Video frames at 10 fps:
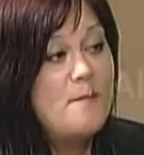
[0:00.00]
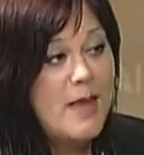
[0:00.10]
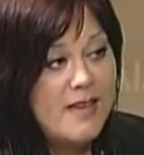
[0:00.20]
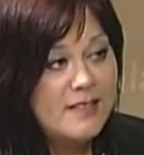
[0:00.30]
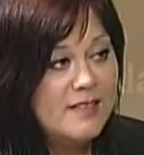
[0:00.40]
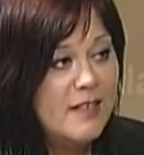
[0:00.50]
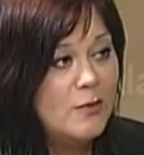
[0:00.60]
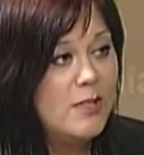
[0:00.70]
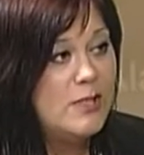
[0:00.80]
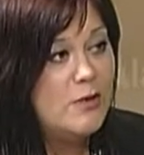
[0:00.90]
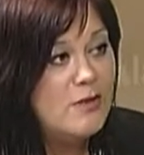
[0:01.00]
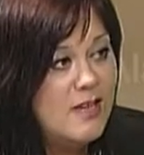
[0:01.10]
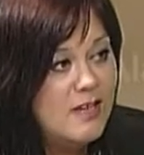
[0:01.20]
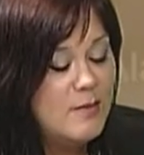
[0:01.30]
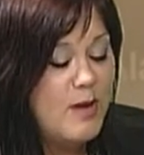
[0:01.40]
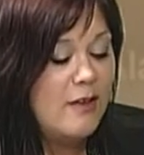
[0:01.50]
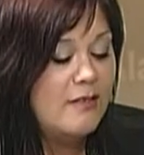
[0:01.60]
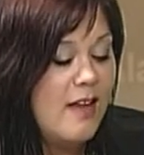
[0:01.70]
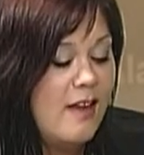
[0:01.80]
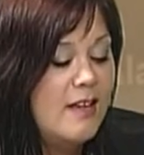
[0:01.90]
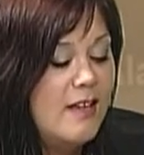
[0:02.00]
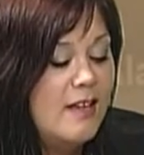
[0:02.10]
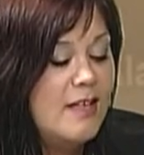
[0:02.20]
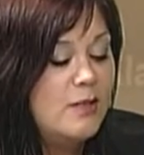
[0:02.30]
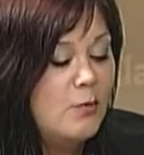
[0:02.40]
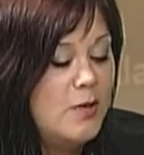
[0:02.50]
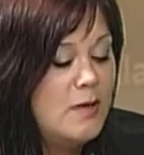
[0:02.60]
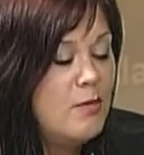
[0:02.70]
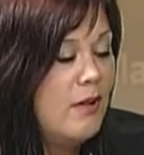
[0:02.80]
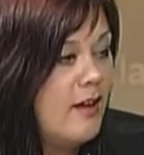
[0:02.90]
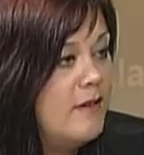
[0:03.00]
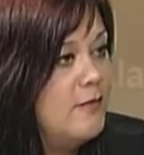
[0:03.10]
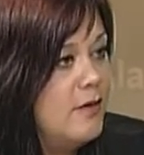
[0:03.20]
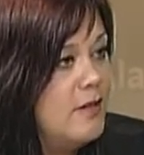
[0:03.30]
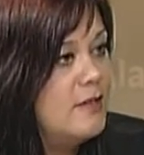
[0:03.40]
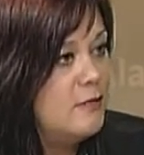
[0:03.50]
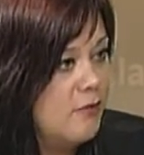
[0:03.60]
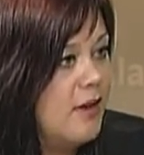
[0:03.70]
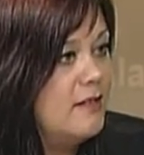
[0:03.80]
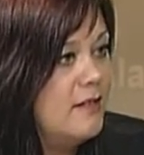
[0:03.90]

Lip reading: Basic, what's unique about that is we applied for this grant.